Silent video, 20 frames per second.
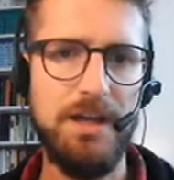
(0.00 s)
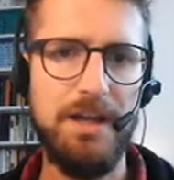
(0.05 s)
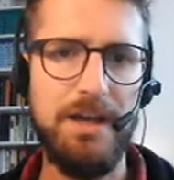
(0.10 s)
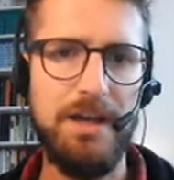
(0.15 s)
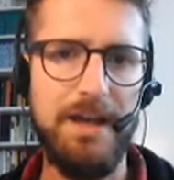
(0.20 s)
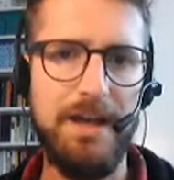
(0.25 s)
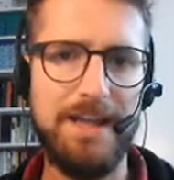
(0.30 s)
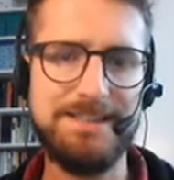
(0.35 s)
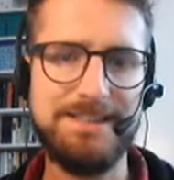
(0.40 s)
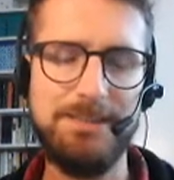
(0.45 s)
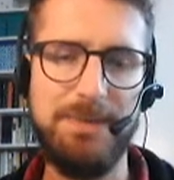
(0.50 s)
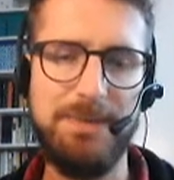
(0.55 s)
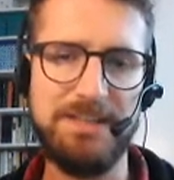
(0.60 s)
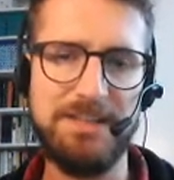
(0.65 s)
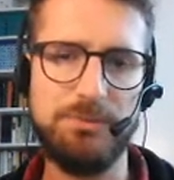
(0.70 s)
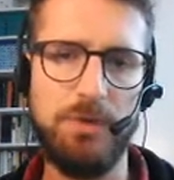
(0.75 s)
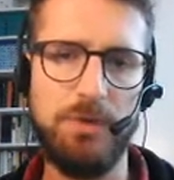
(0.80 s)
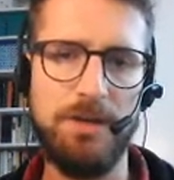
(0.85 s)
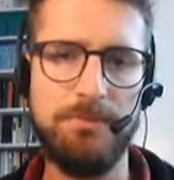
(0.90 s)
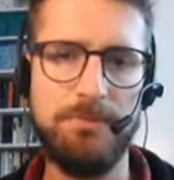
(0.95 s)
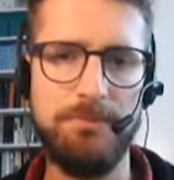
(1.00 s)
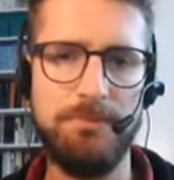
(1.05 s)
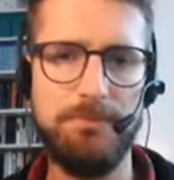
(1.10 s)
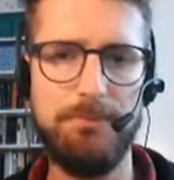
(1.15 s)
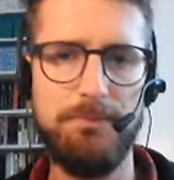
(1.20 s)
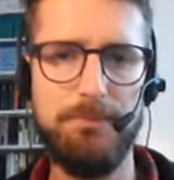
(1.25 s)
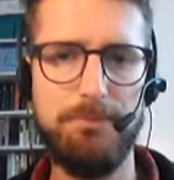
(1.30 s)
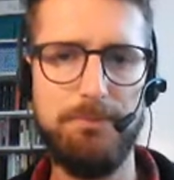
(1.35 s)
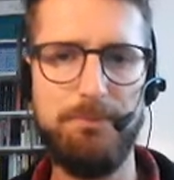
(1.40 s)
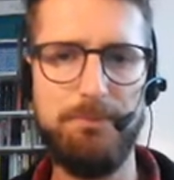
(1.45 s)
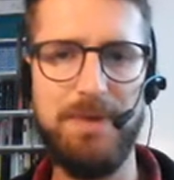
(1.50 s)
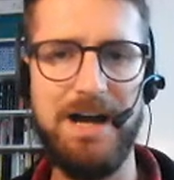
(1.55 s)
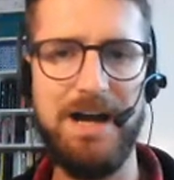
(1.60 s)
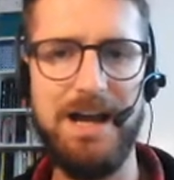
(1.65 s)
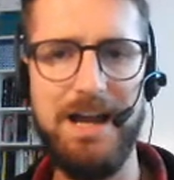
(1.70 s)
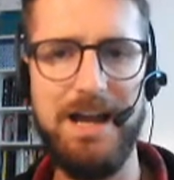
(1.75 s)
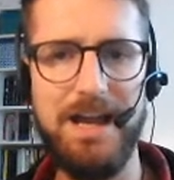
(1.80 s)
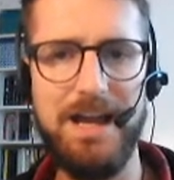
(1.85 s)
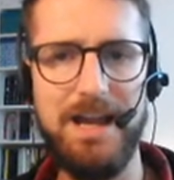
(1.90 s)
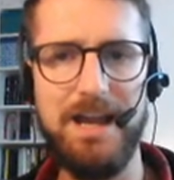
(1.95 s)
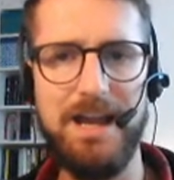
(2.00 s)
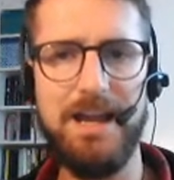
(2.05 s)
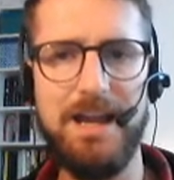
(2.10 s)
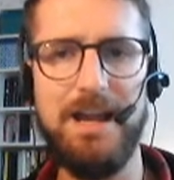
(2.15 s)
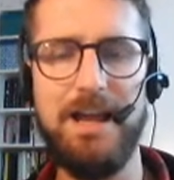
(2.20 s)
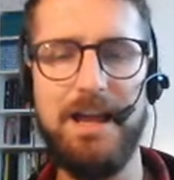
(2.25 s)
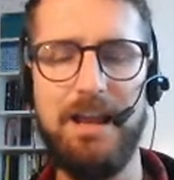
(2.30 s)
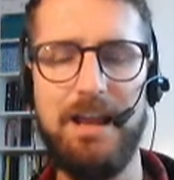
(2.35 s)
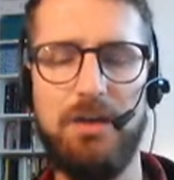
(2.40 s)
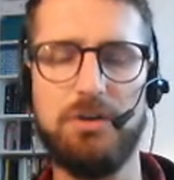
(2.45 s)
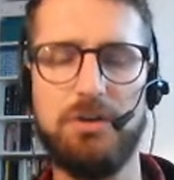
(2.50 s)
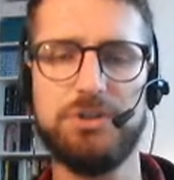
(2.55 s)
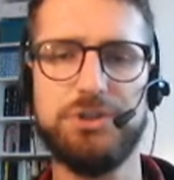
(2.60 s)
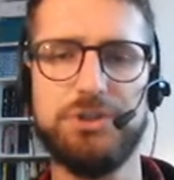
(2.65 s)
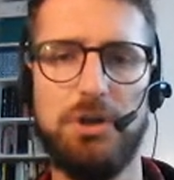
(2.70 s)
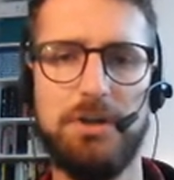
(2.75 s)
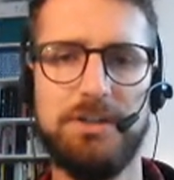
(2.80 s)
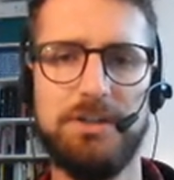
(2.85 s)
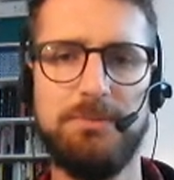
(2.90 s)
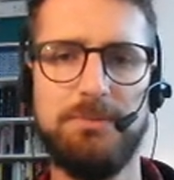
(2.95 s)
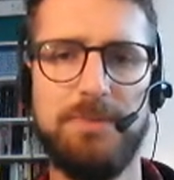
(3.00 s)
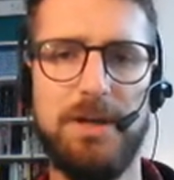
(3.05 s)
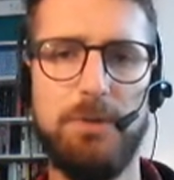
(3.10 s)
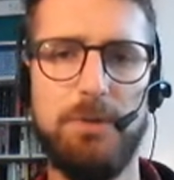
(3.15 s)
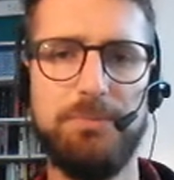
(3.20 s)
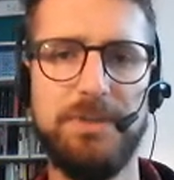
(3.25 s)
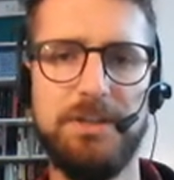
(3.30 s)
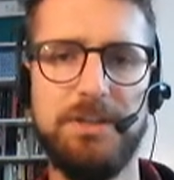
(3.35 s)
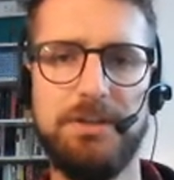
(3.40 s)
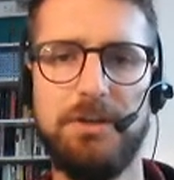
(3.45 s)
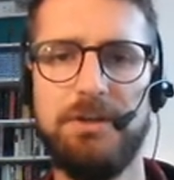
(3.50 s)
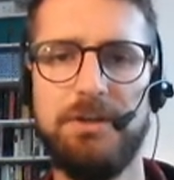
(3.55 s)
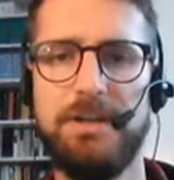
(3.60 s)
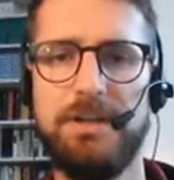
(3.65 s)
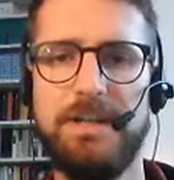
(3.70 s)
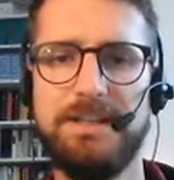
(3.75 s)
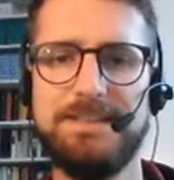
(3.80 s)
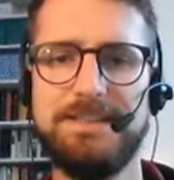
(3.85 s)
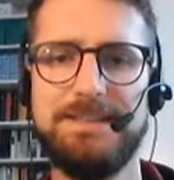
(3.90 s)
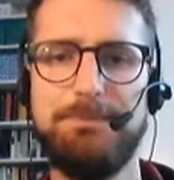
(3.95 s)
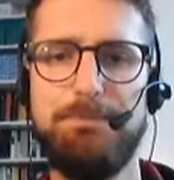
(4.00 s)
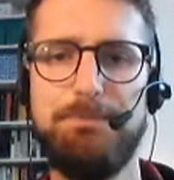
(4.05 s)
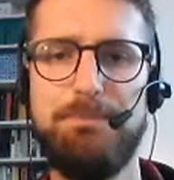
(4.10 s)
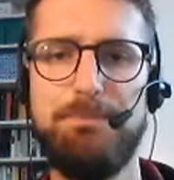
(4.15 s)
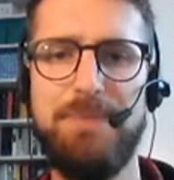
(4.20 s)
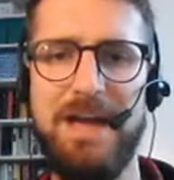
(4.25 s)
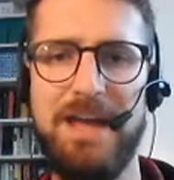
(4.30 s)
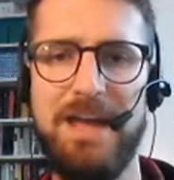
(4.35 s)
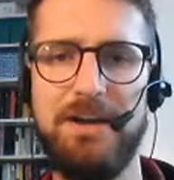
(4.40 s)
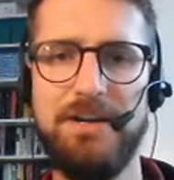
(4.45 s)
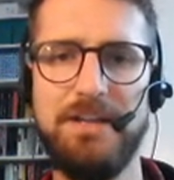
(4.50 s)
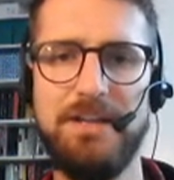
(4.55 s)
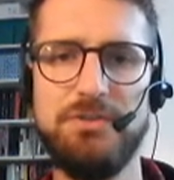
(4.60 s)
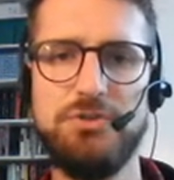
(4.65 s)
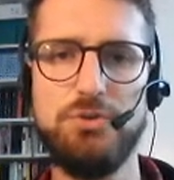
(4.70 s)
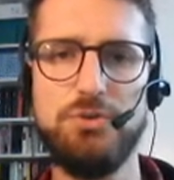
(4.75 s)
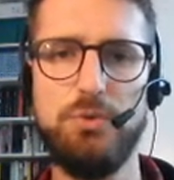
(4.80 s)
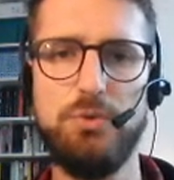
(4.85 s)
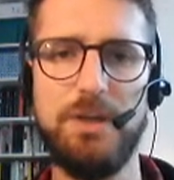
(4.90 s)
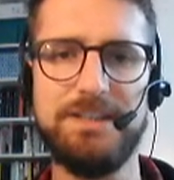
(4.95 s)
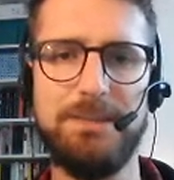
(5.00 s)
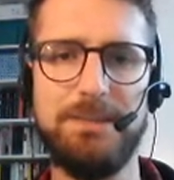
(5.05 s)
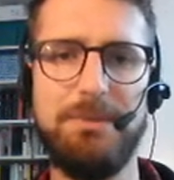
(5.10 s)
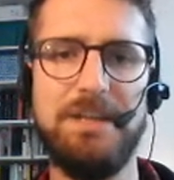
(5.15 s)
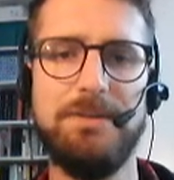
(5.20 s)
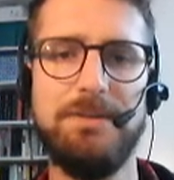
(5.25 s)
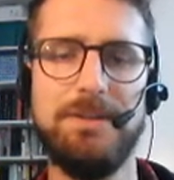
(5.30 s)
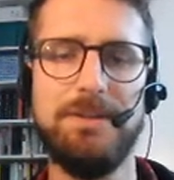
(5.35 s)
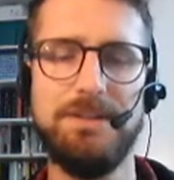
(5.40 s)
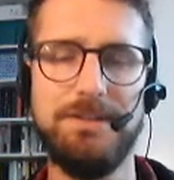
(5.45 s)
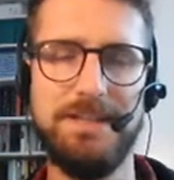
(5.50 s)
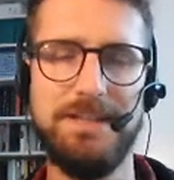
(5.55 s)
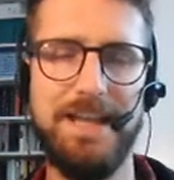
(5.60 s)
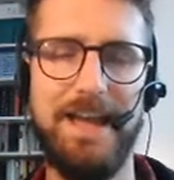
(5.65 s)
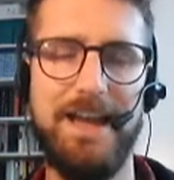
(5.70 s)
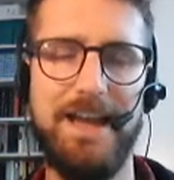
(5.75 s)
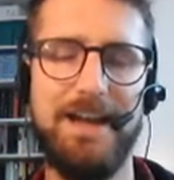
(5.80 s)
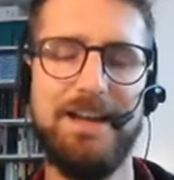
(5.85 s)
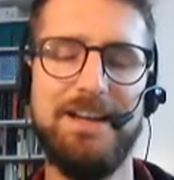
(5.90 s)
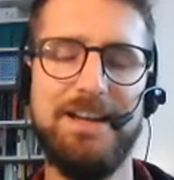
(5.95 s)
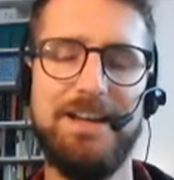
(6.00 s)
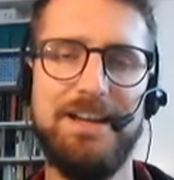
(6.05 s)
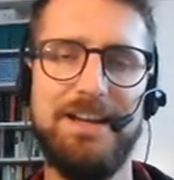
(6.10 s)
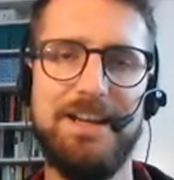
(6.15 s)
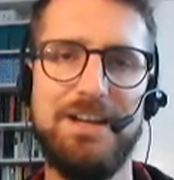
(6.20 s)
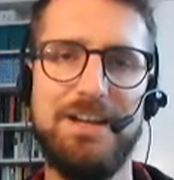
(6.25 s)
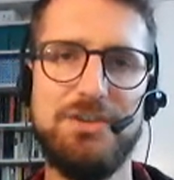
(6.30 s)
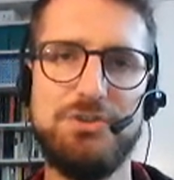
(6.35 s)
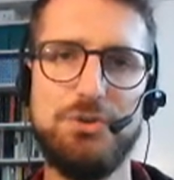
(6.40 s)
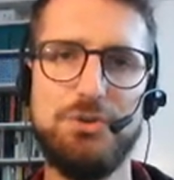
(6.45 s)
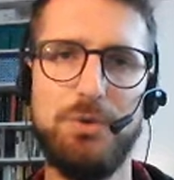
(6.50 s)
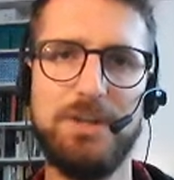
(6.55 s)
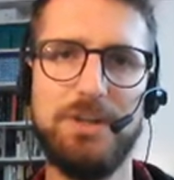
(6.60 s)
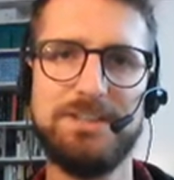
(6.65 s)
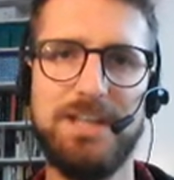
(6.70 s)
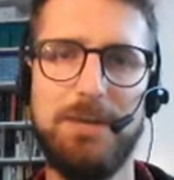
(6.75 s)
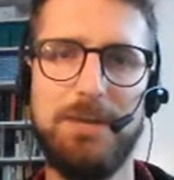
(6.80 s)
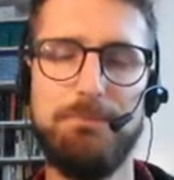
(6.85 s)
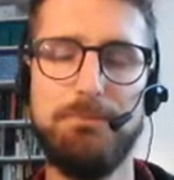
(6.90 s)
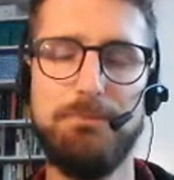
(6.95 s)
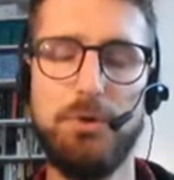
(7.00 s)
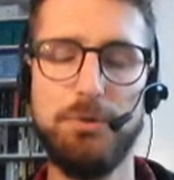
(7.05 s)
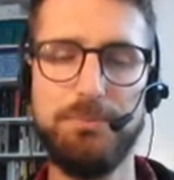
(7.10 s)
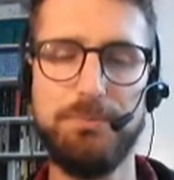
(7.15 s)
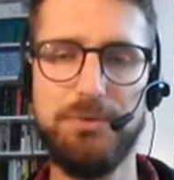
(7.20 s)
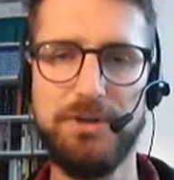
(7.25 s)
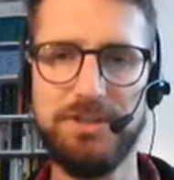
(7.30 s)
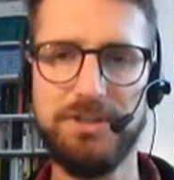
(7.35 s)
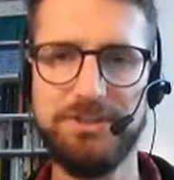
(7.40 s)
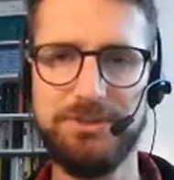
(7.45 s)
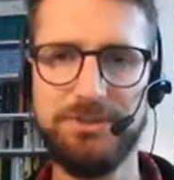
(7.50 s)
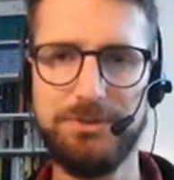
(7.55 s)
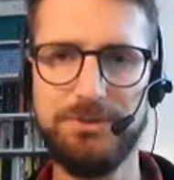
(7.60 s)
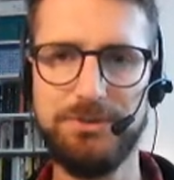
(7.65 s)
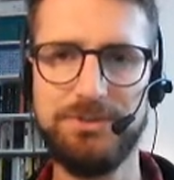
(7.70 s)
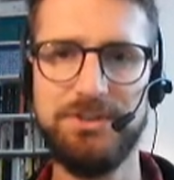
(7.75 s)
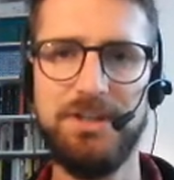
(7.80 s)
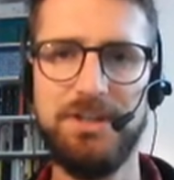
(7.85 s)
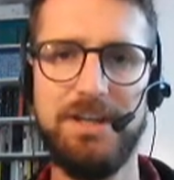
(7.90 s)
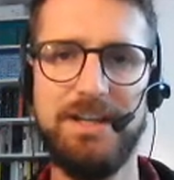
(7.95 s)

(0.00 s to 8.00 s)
it's the best one by a long shot, in my opinion. It's better than jewels. I mean, yeah, jewels are more precious.